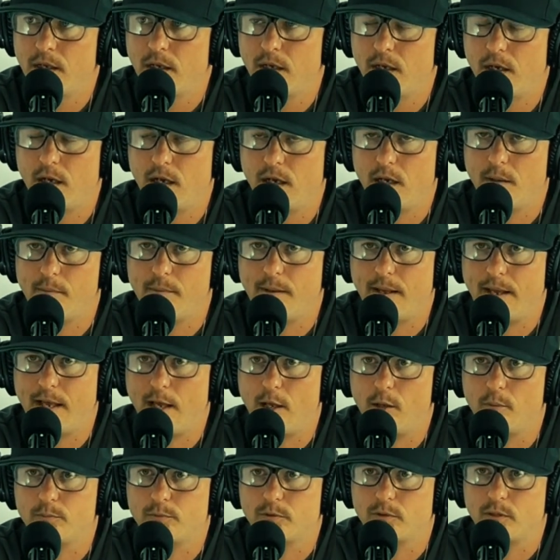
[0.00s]

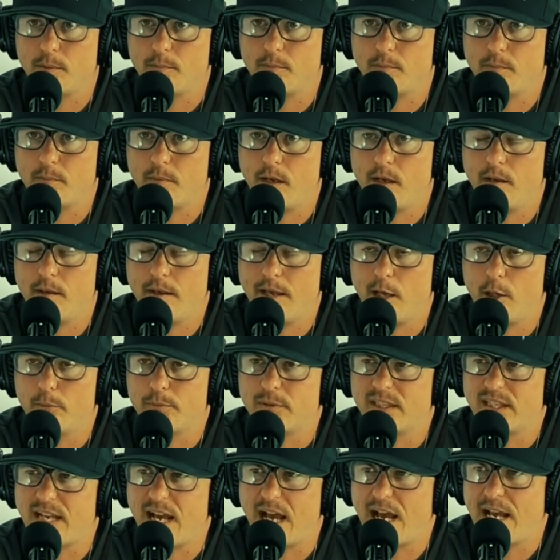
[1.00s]
helped
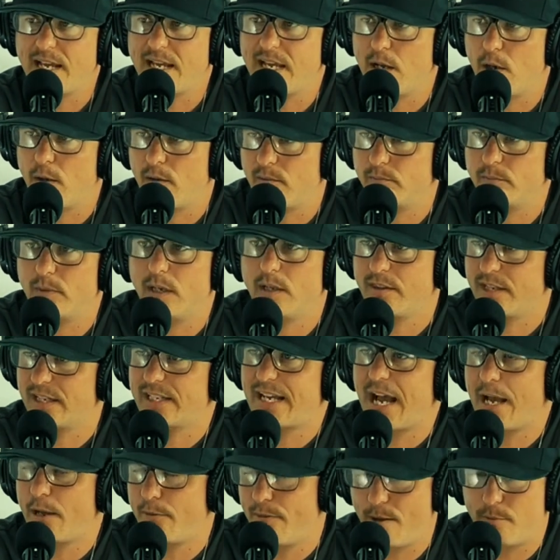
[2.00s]
a guy. The
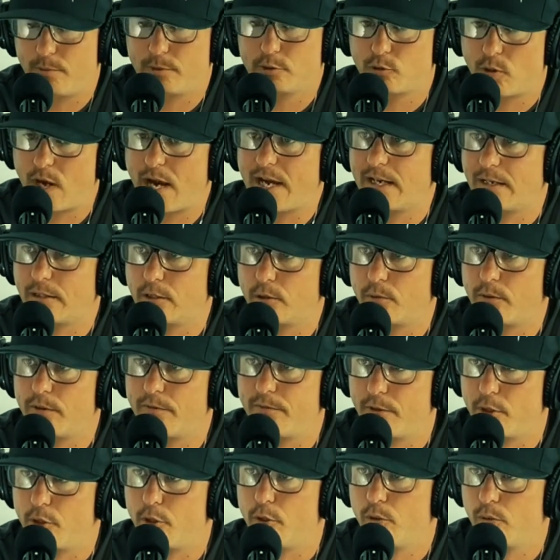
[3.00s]
guy that was writing the
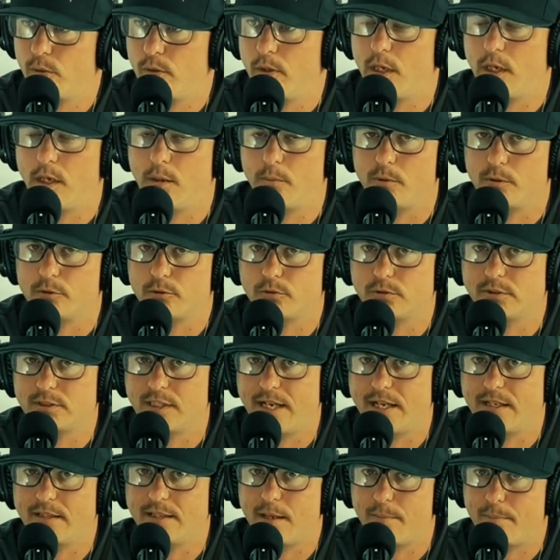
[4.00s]
review was
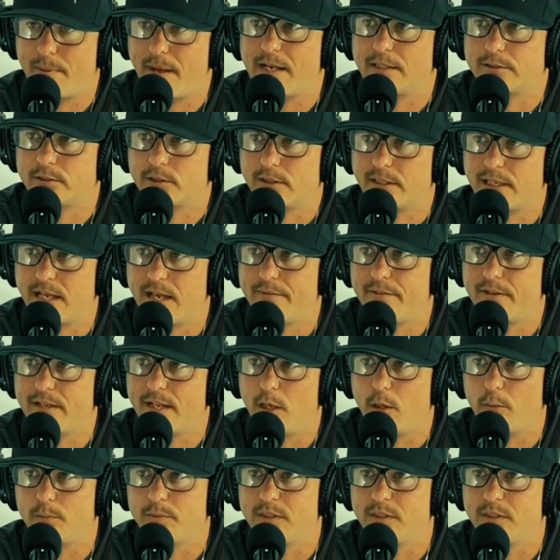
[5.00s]
saying that Pastor Kevin helped